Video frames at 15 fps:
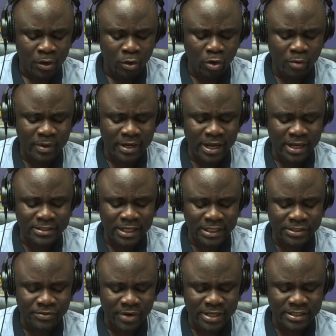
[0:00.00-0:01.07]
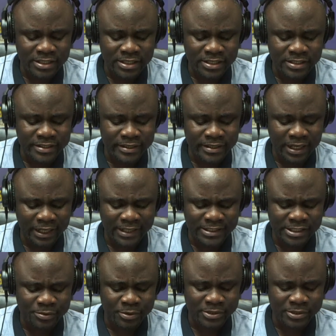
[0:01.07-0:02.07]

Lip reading: Obi, the exaggerations in Dallas's